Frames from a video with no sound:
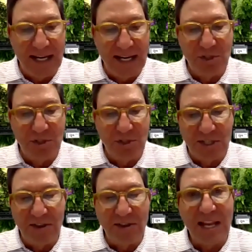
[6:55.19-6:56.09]
And when she
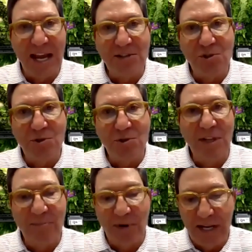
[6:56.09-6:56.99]
saw the Statue of
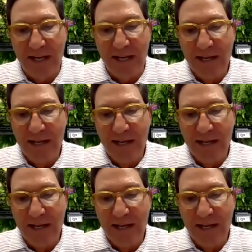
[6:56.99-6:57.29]
Liberty,